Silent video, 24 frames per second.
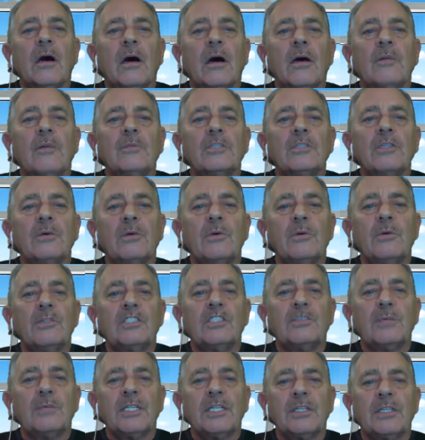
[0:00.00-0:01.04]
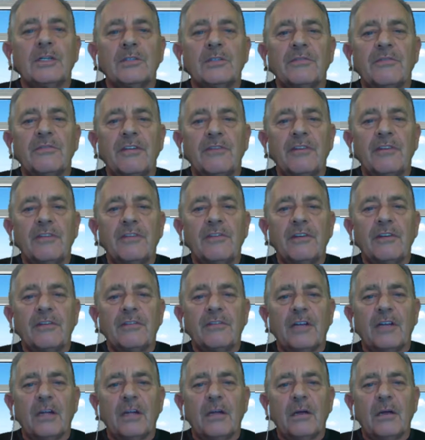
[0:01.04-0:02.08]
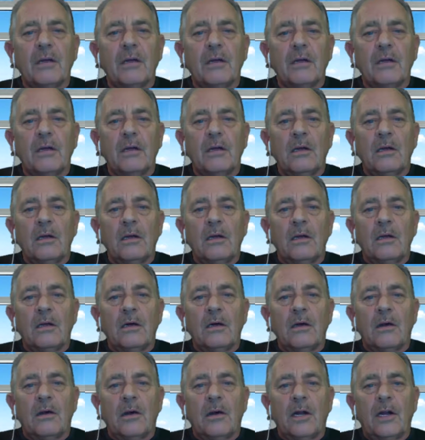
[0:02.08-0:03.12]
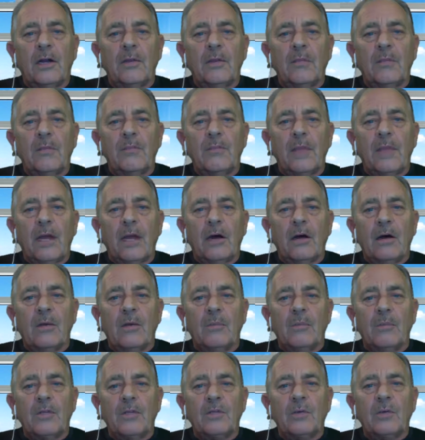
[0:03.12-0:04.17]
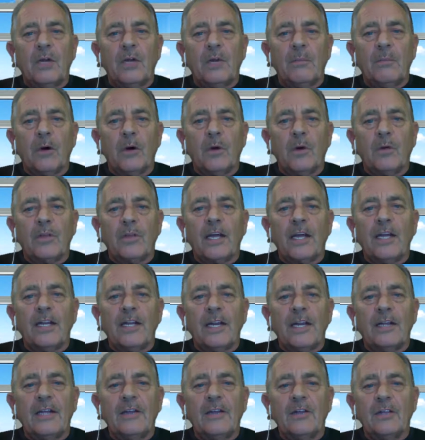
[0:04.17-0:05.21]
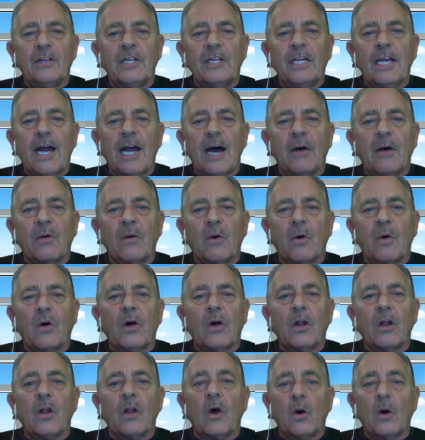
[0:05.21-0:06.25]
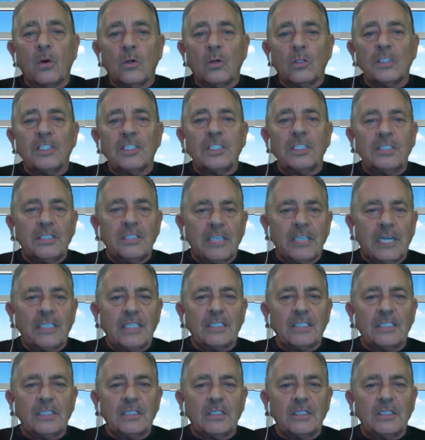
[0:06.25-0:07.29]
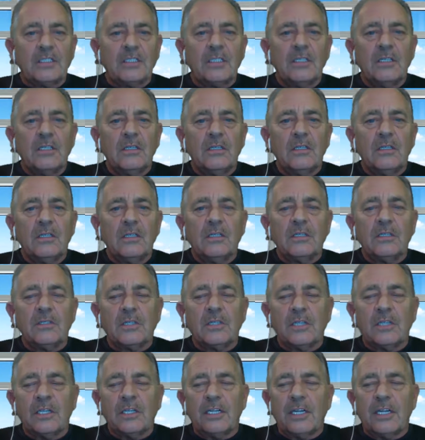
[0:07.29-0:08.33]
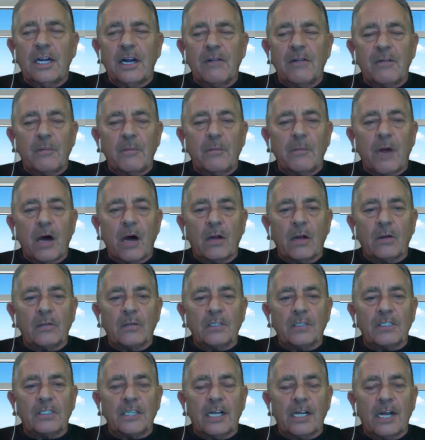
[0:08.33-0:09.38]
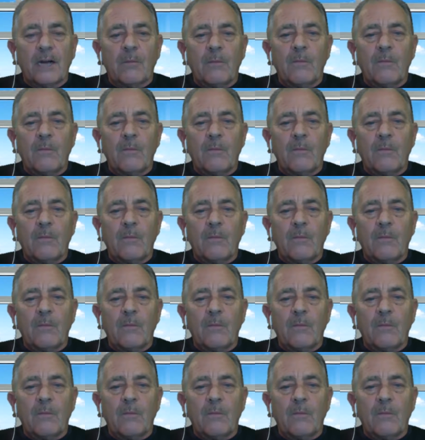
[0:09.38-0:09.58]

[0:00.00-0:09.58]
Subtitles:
So we would split those 50-50, all right, between both, and then delete out all old sensations so that they never bother us again.